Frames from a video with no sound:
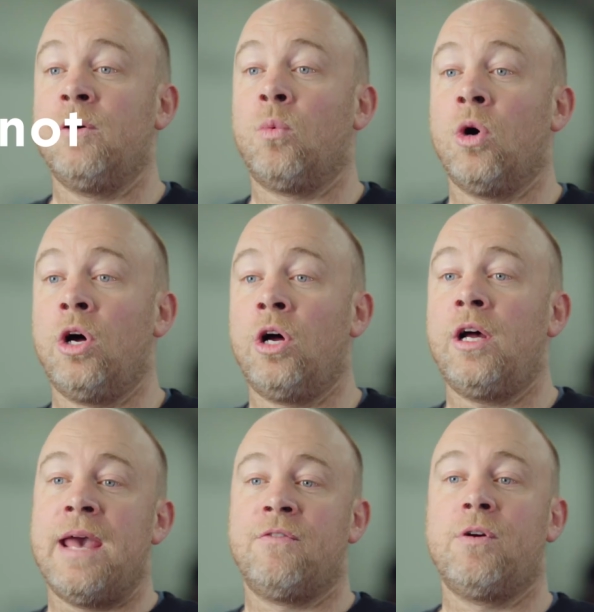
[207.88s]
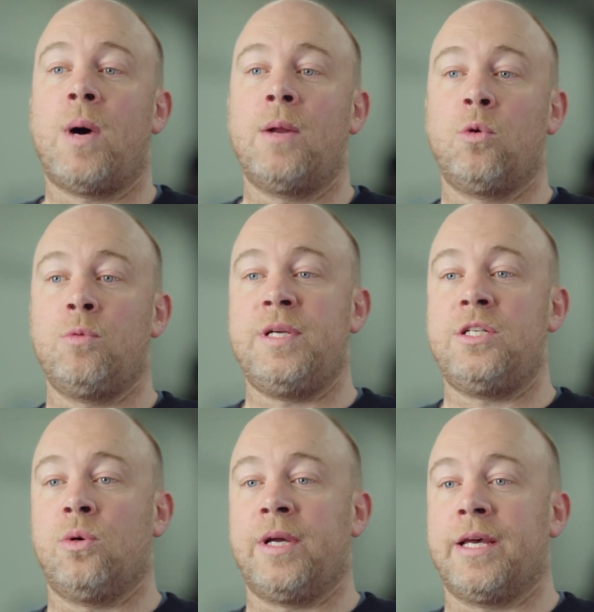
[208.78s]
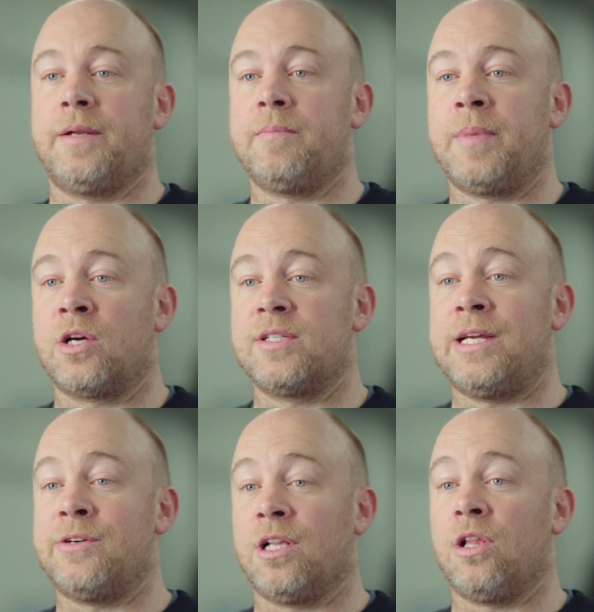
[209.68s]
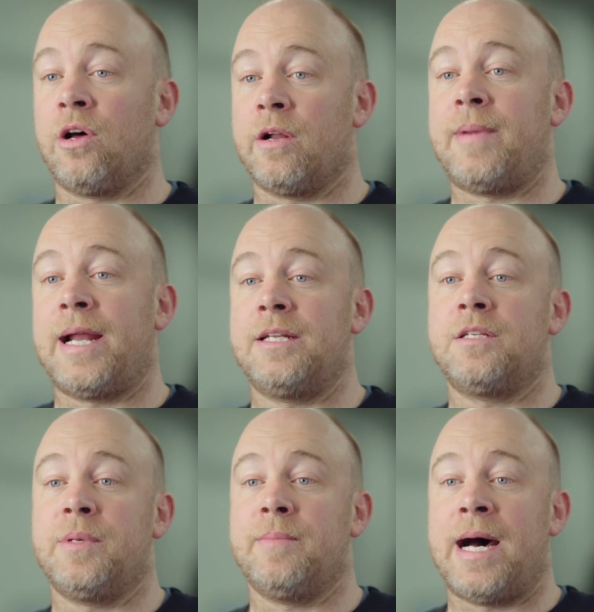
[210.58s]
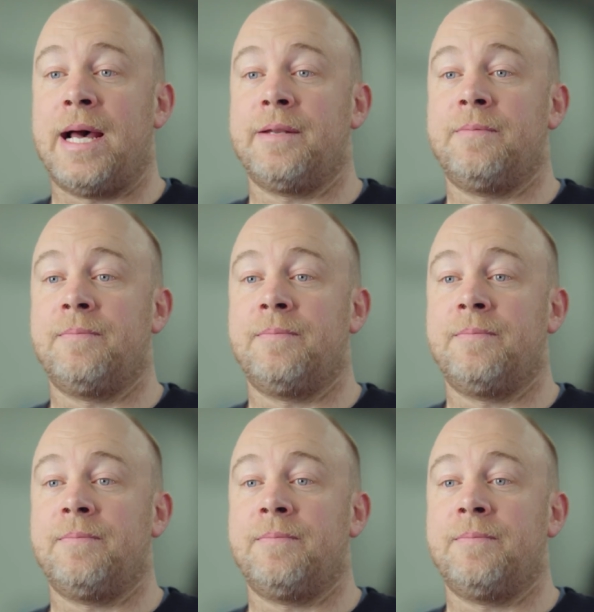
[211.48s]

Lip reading: it were, everyone would be doing it because there is a lot of money to be made.